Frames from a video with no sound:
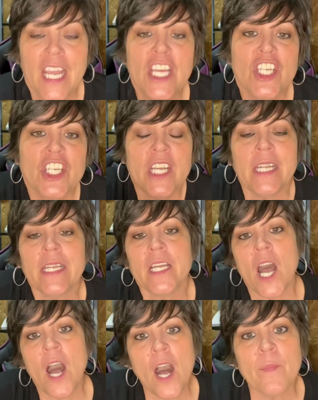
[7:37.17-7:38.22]
She didn't
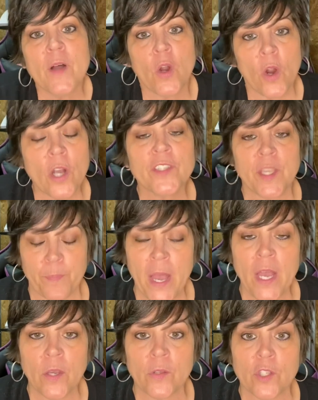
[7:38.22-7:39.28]
come across a
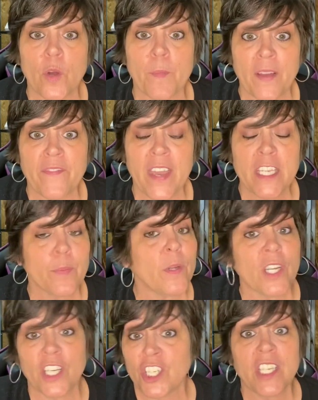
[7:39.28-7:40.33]
post on my Facebook
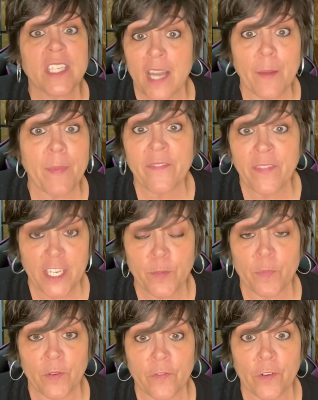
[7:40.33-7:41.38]
because she's not my
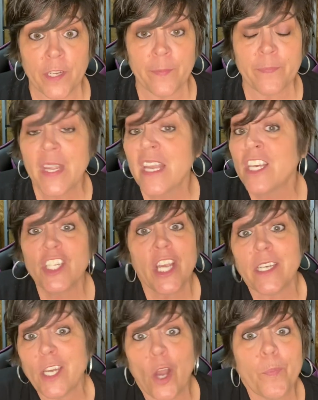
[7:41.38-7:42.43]
Facebook friend. She had
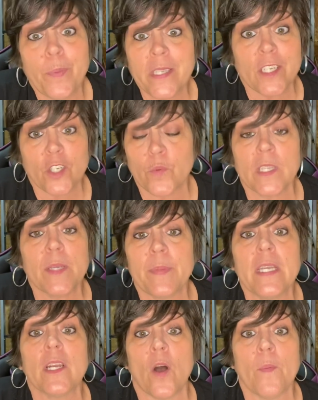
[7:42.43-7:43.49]
no business really
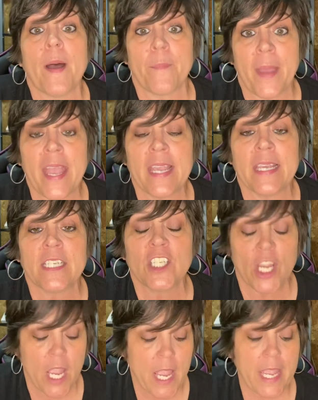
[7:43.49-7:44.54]
being on my page.
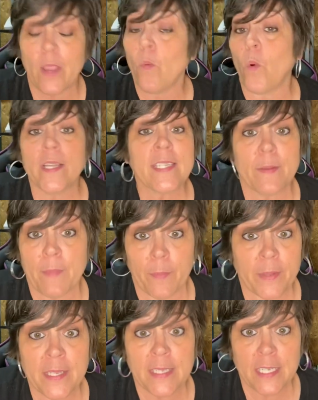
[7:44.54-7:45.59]
It wasn't my
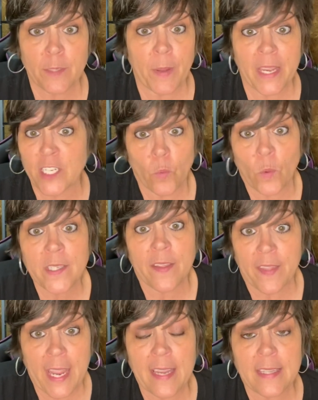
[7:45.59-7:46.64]
business page. It wasn't
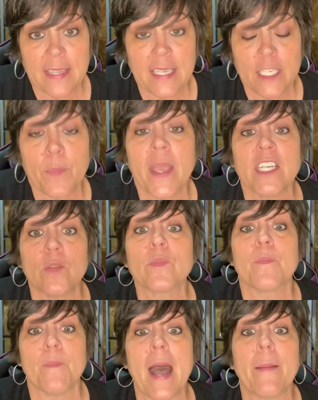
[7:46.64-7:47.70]
the Anthony's page. It was
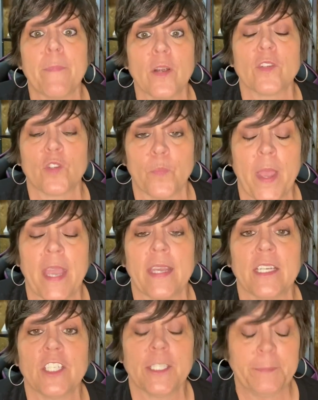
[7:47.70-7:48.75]
my personal page.